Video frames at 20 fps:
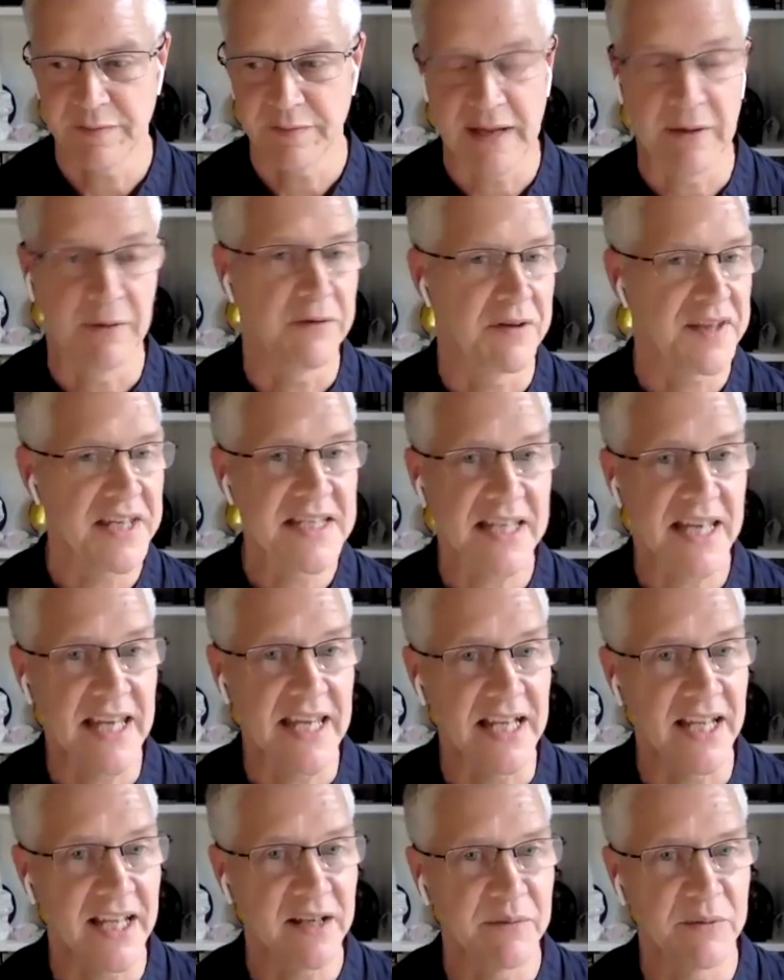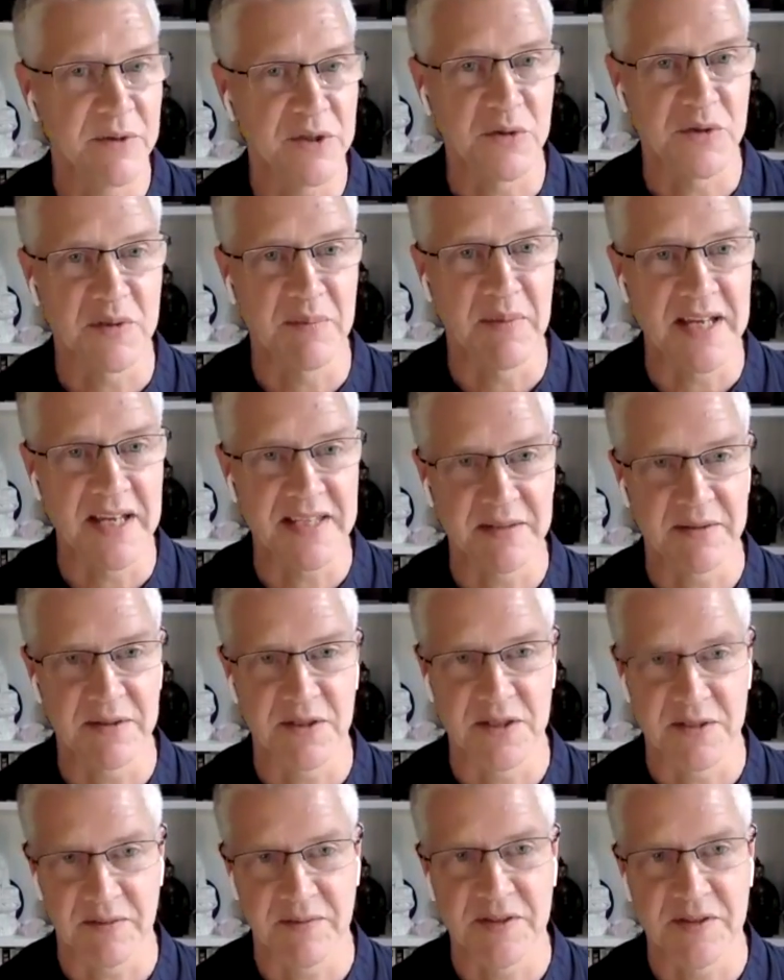found Thetahealing, which is amazing,
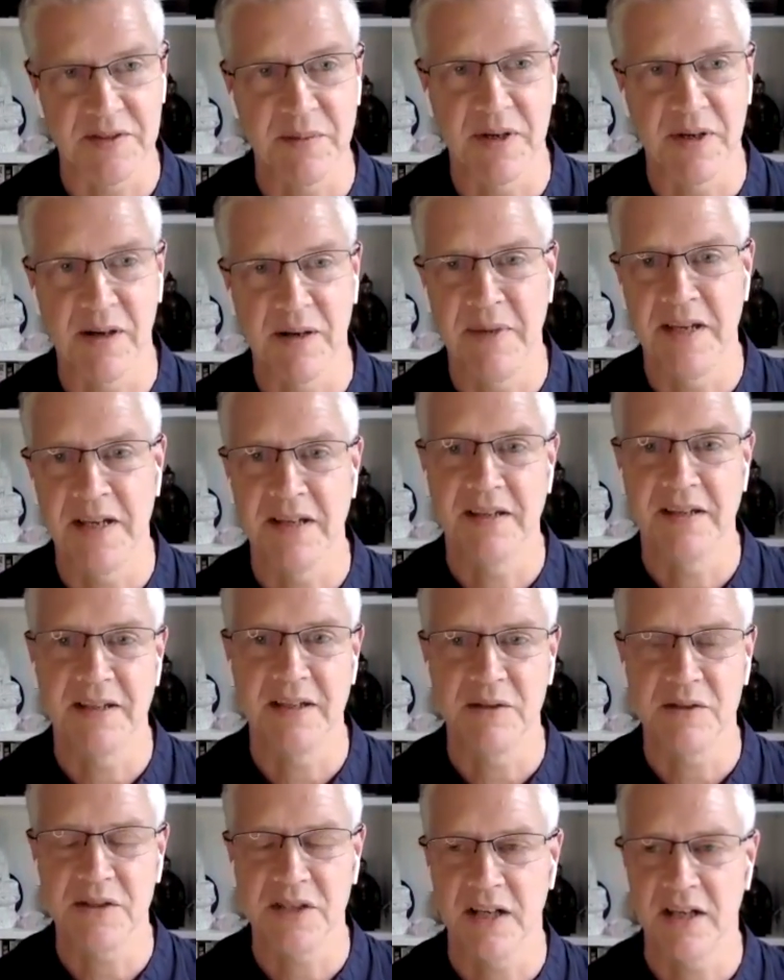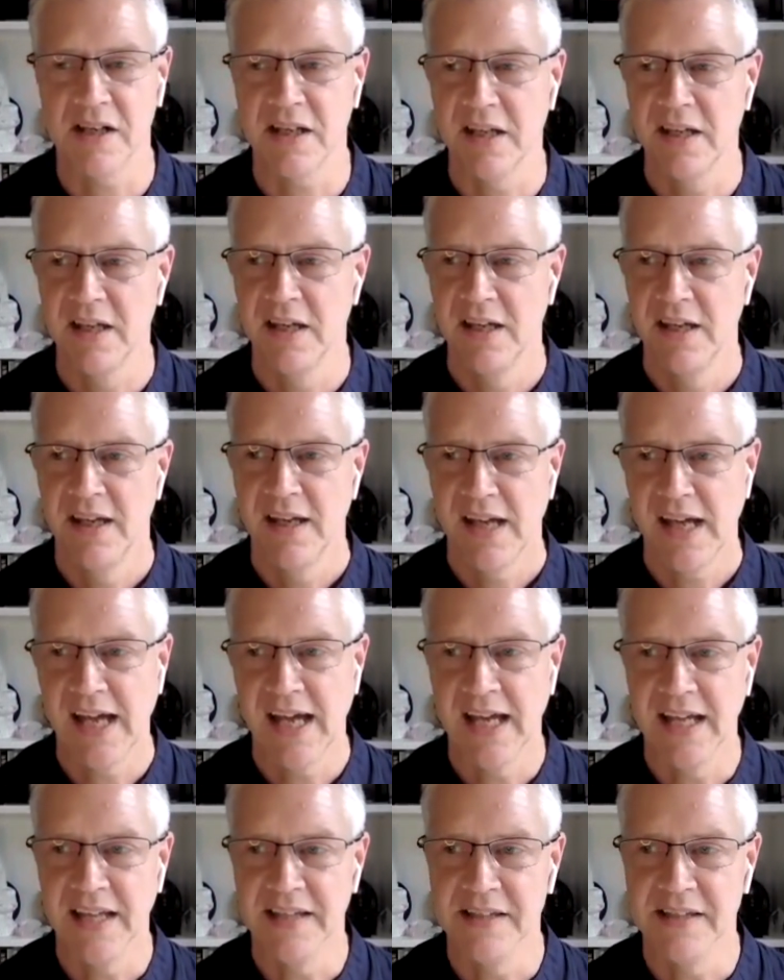which is obviously where I met this guy.
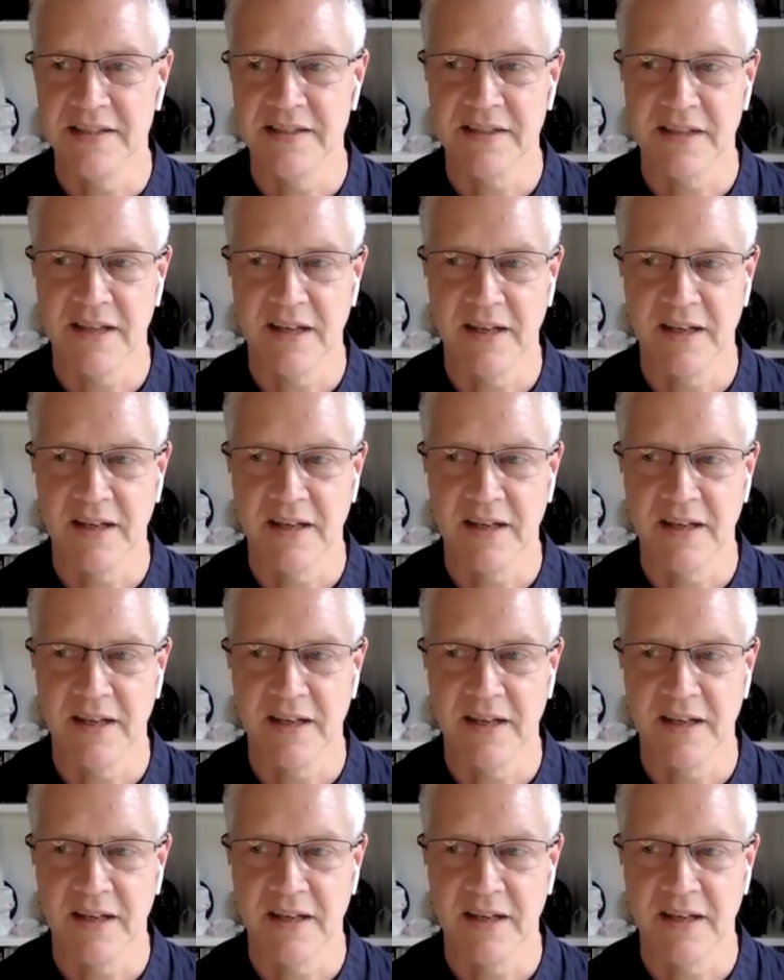And